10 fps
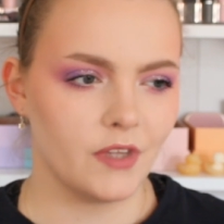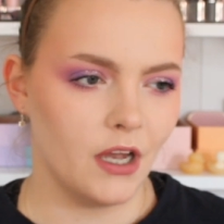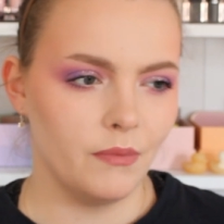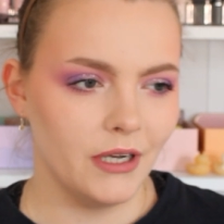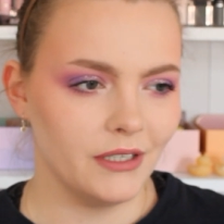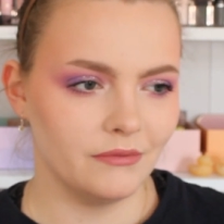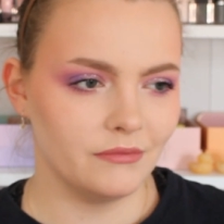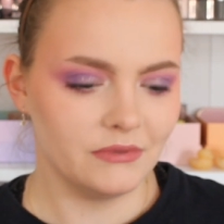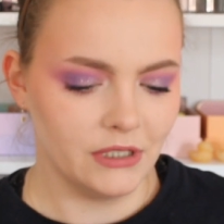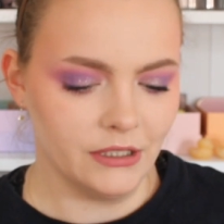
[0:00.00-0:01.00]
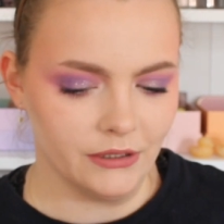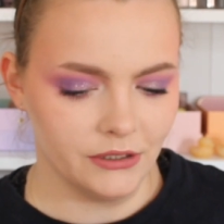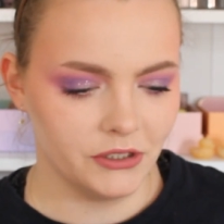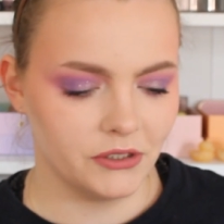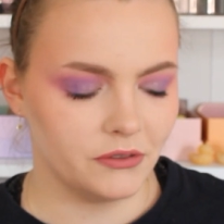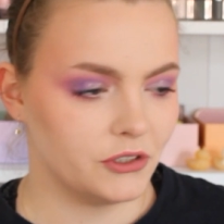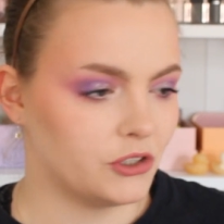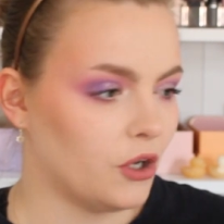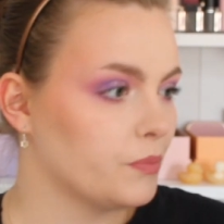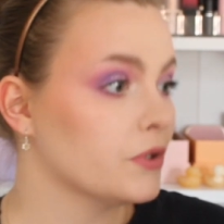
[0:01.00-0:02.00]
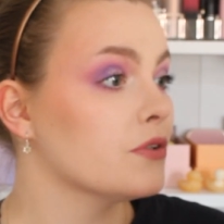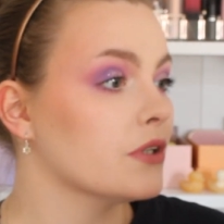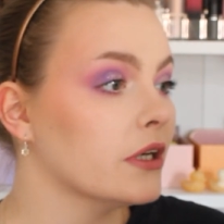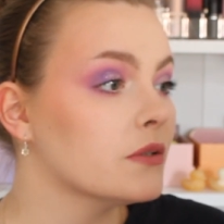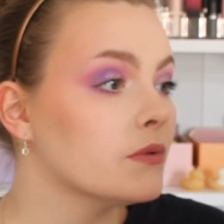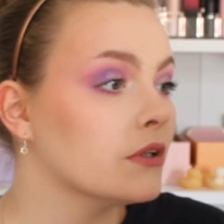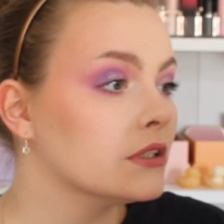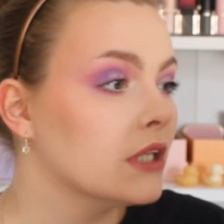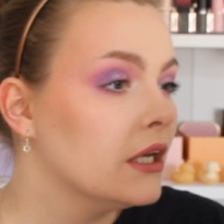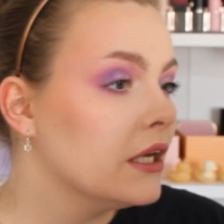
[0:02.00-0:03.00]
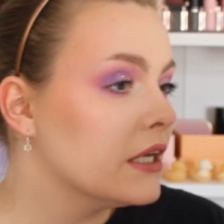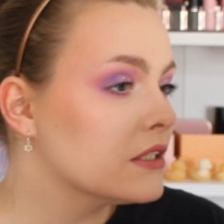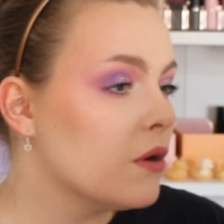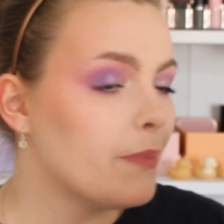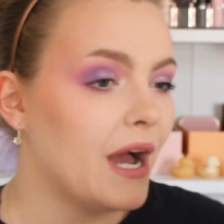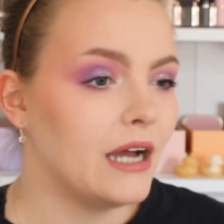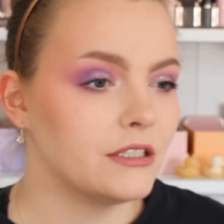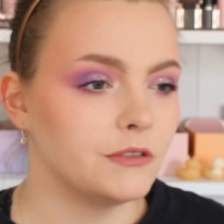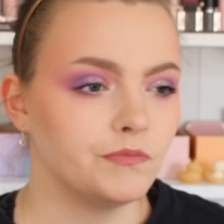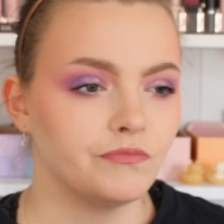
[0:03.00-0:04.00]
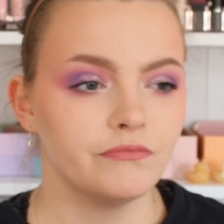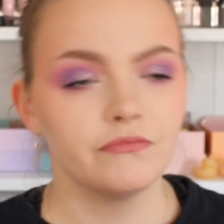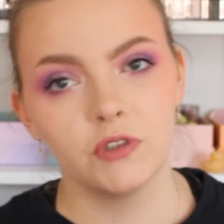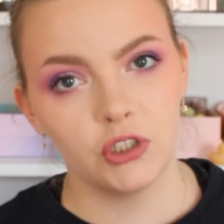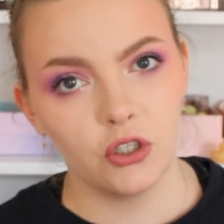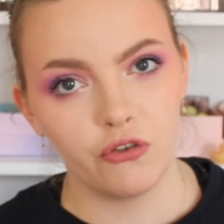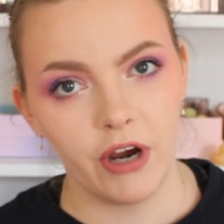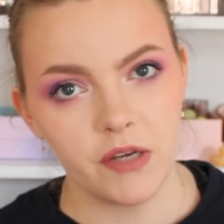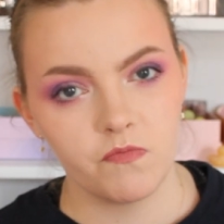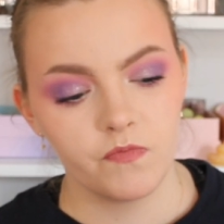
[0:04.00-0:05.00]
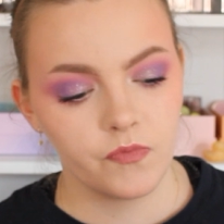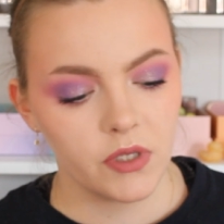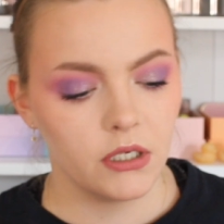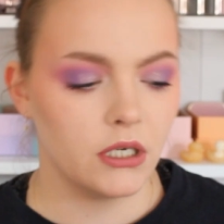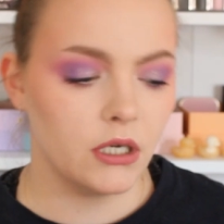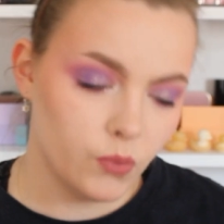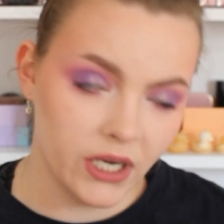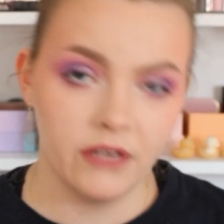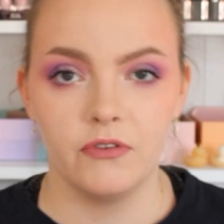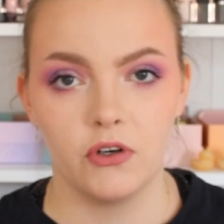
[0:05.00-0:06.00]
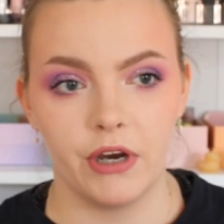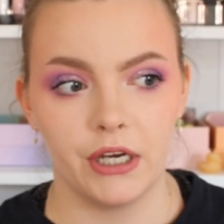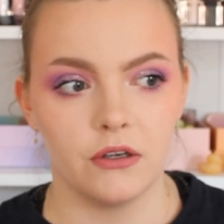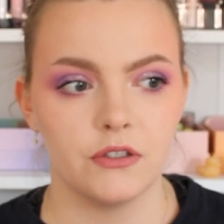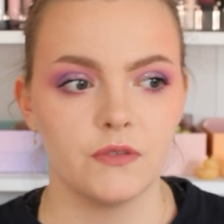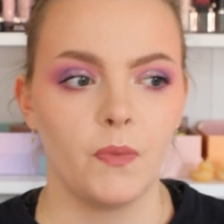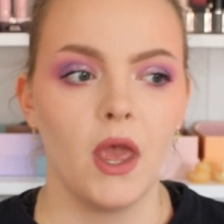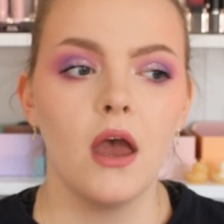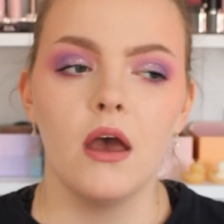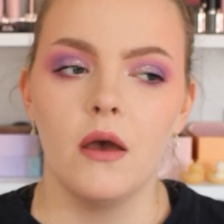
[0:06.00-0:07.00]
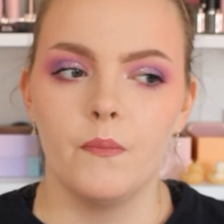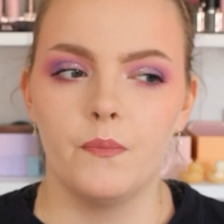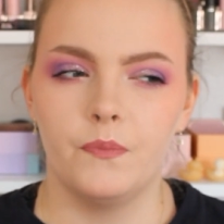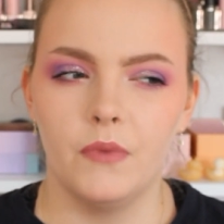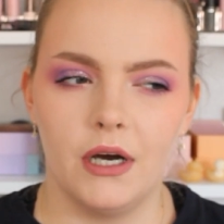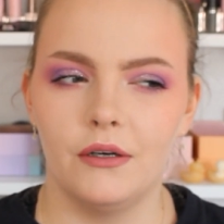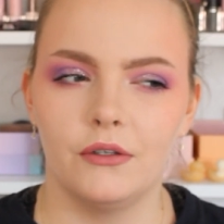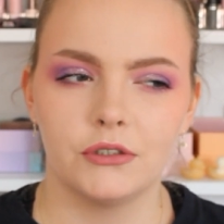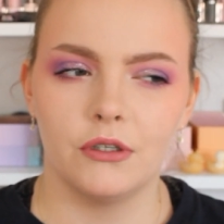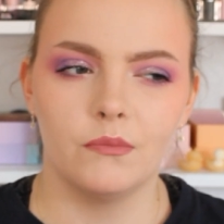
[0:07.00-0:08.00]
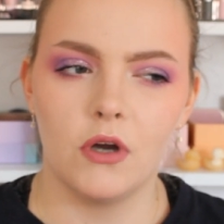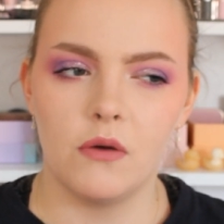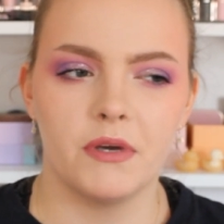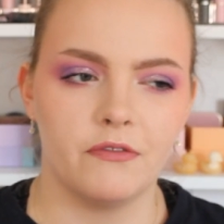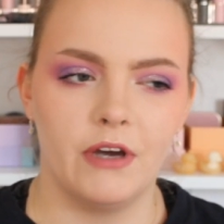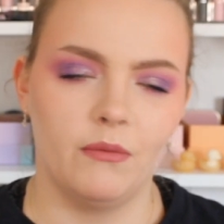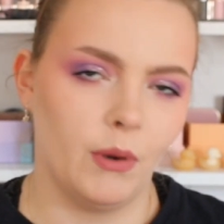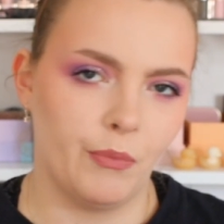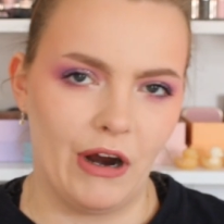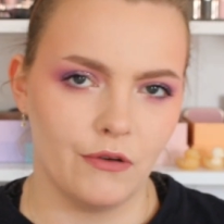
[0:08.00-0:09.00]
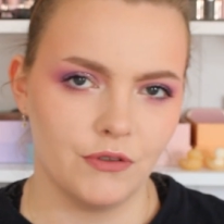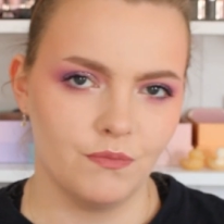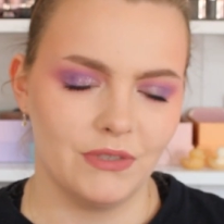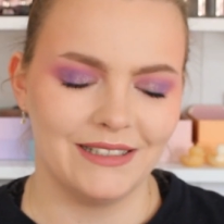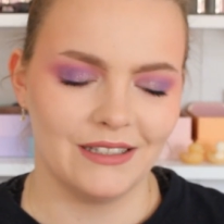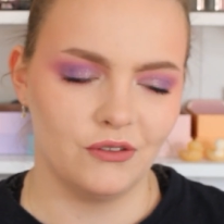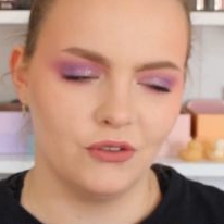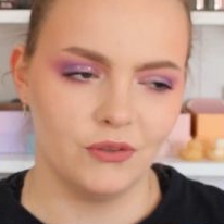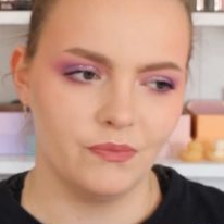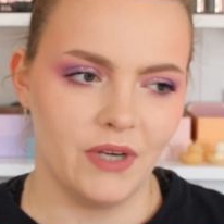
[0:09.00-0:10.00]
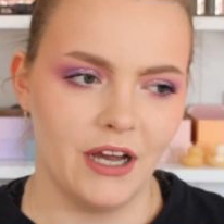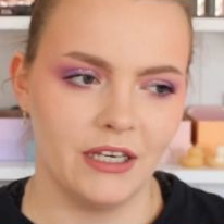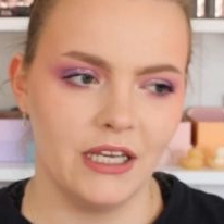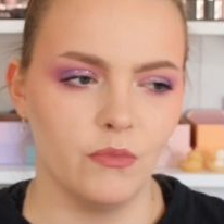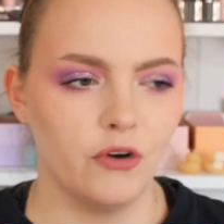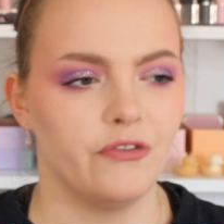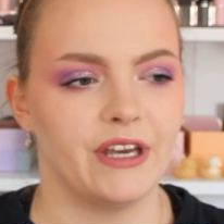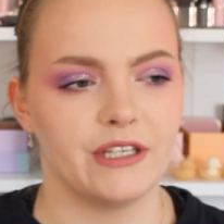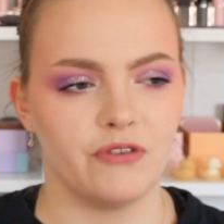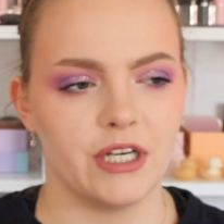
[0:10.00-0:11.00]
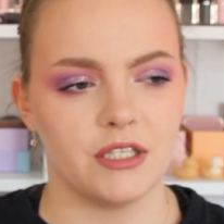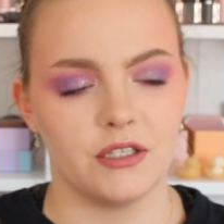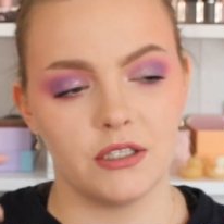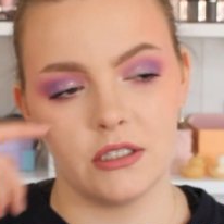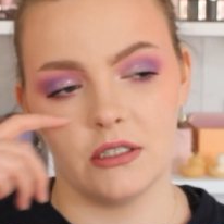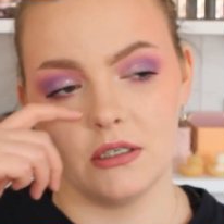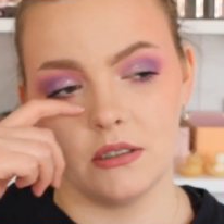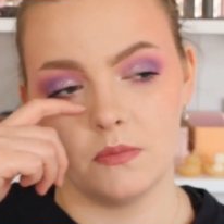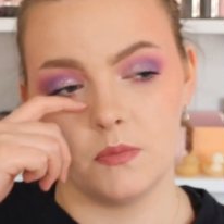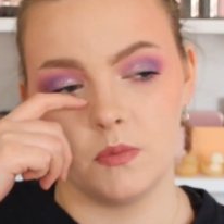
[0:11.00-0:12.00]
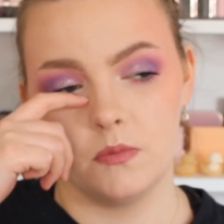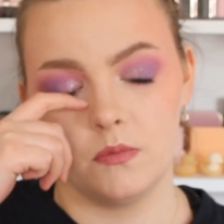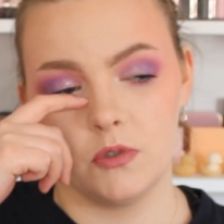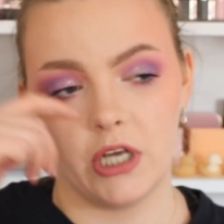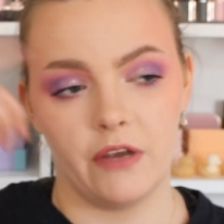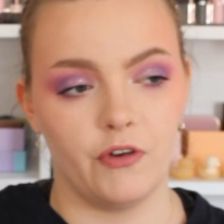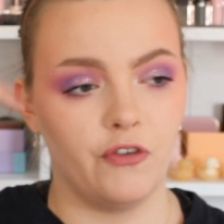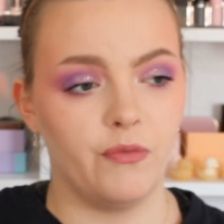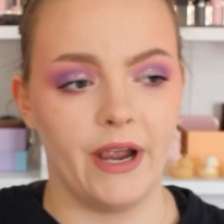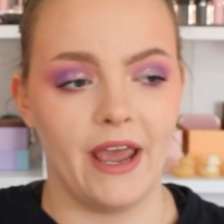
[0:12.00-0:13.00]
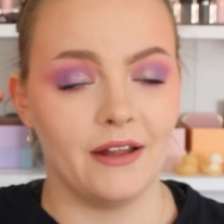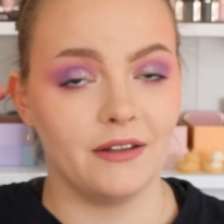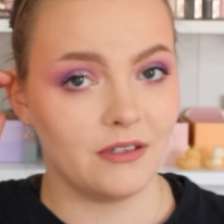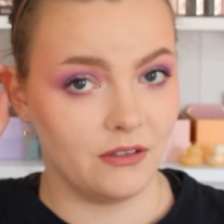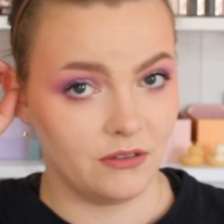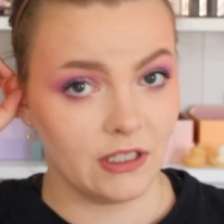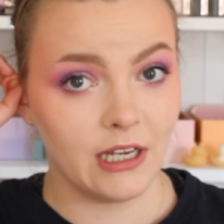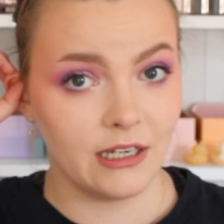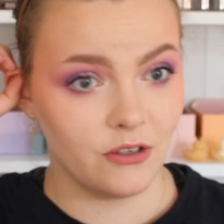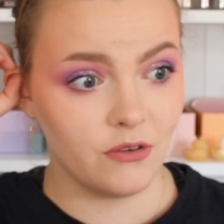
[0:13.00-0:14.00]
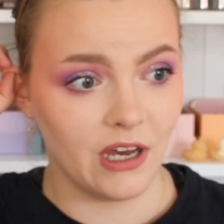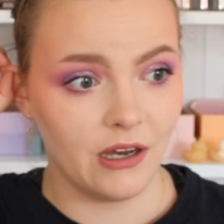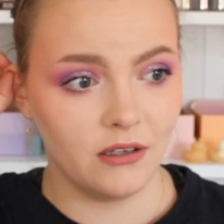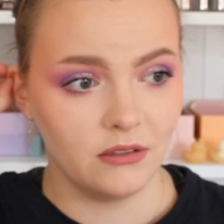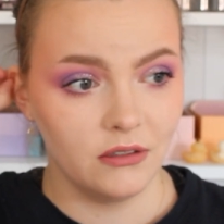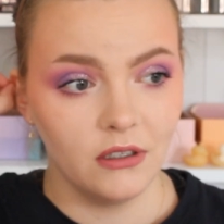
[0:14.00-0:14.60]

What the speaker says: I might just stop using it, to be honest. It's not bad, it's not great. And I'm waiting for greatness. I also am not a big fan of my brows. Please ignore them. I need more face razors to shave off my ends, and until I do that,